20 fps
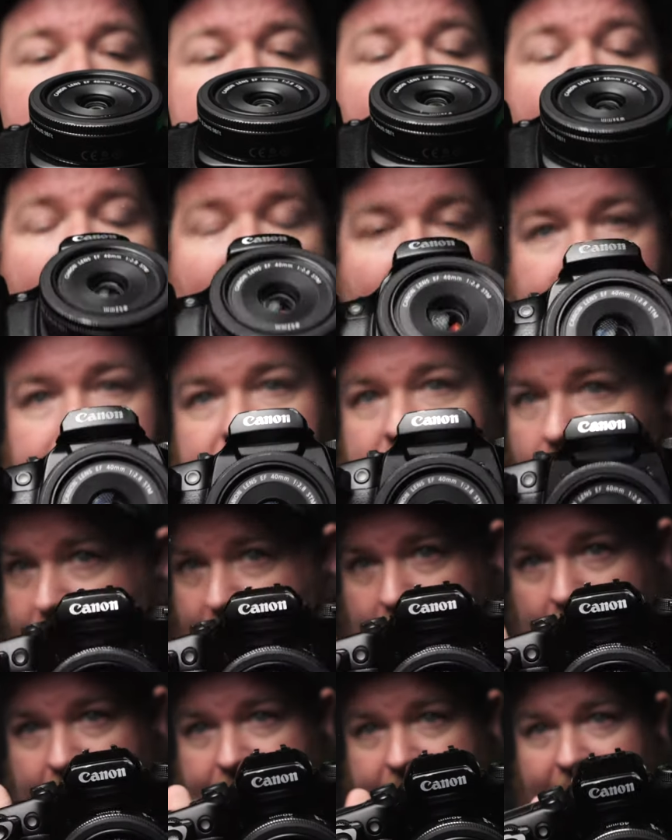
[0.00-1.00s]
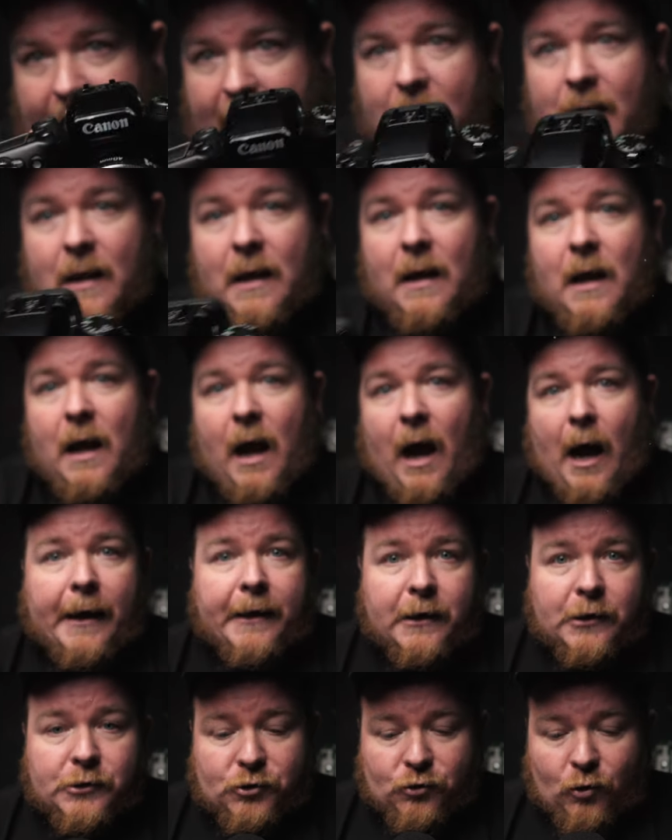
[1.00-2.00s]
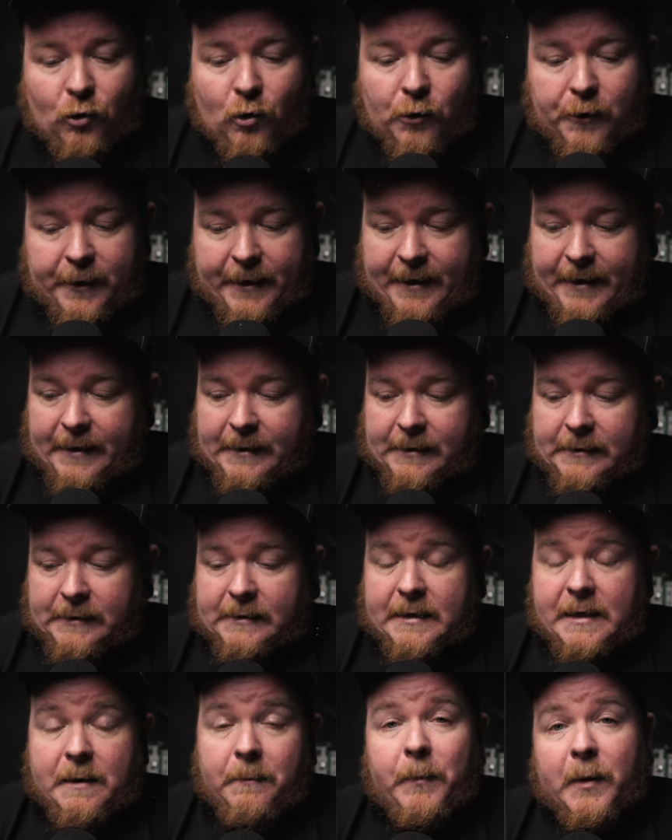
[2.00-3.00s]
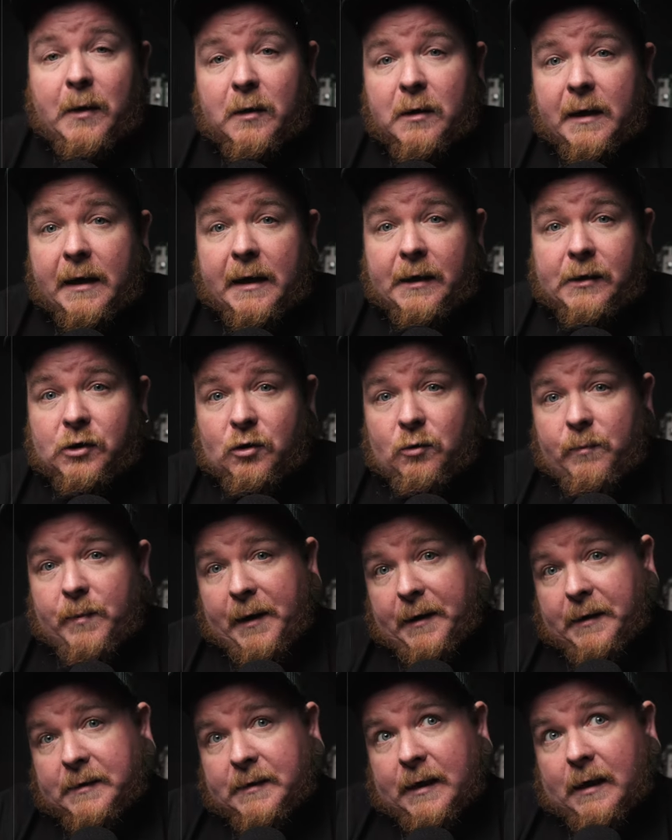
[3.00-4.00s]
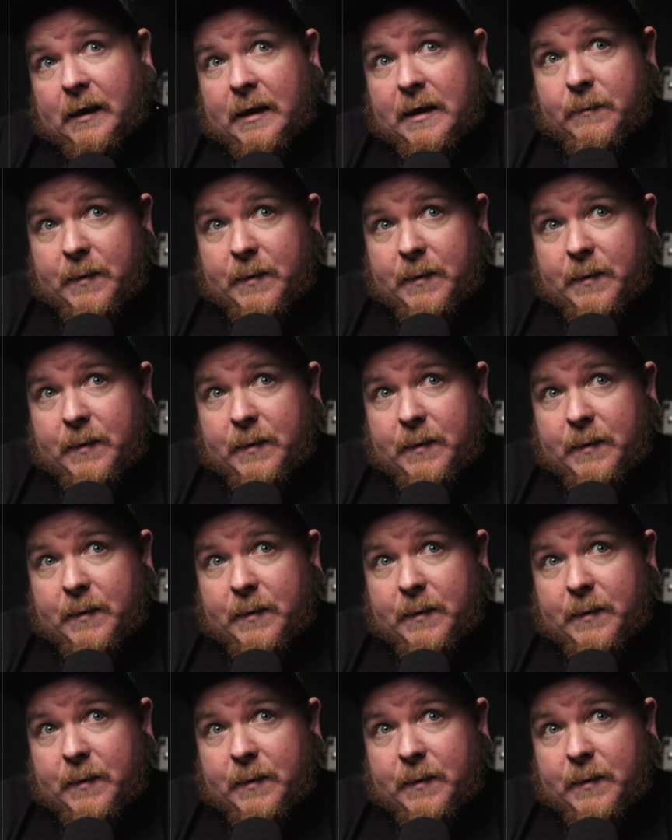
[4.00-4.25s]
to have something like that. Eye control is the ability to basically